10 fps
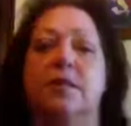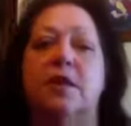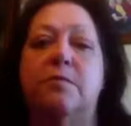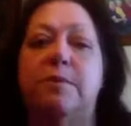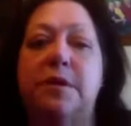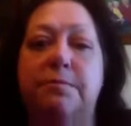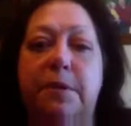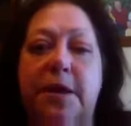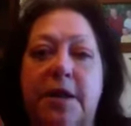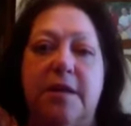scoop of
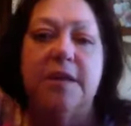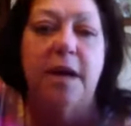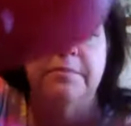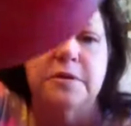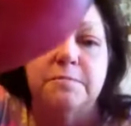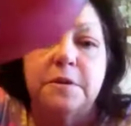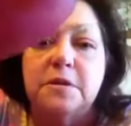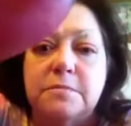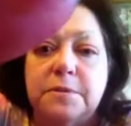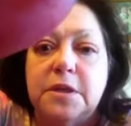Splenda, tablespoon
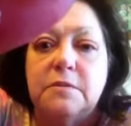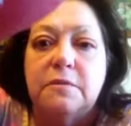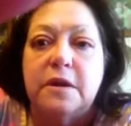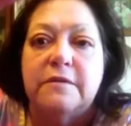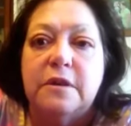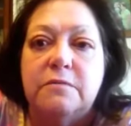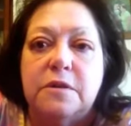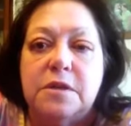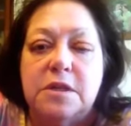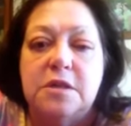of Splenda, whatever you
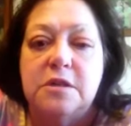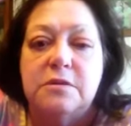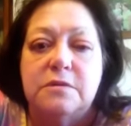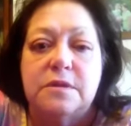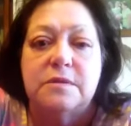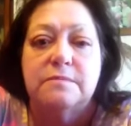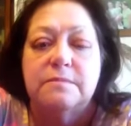want to use.